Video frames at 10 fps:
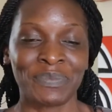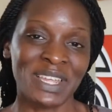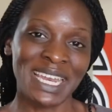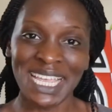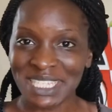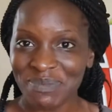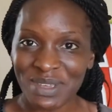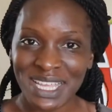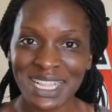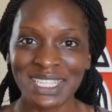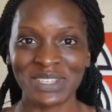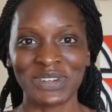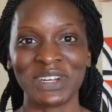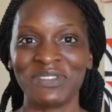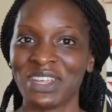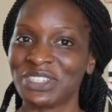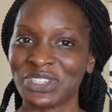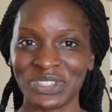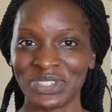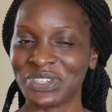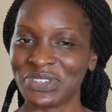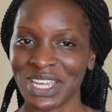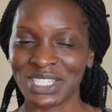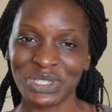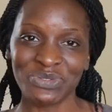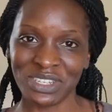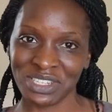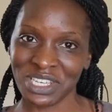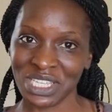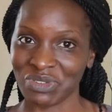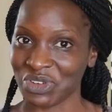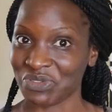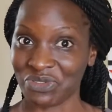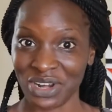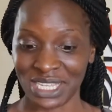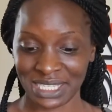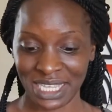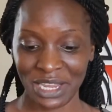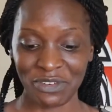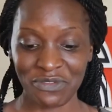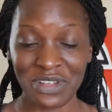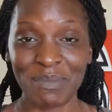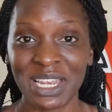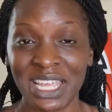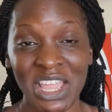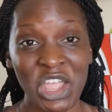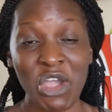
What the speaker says: nice meals, or even just, you know, get souvenirs for your friends and family.